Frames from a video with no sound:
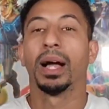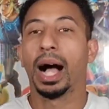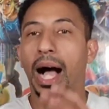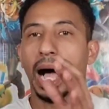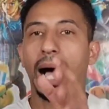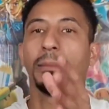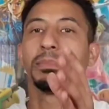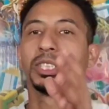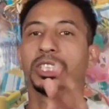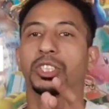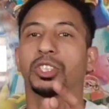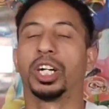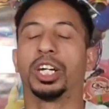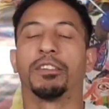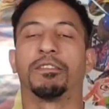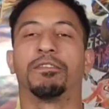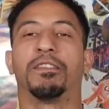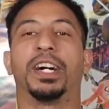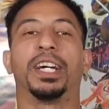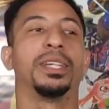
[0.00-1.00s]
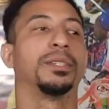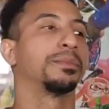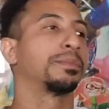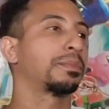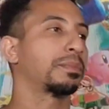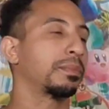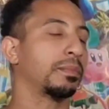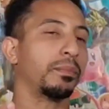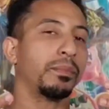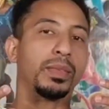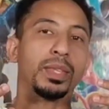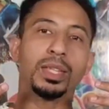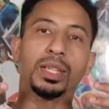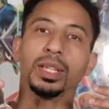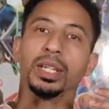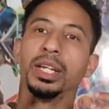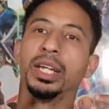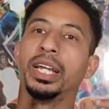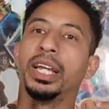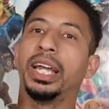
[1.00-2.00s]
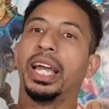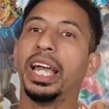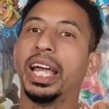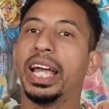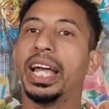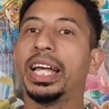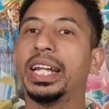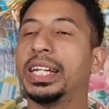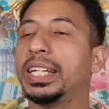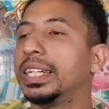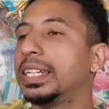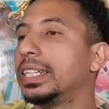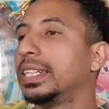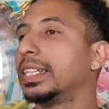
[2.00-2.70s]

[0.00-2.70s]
I'm just trying to fight. And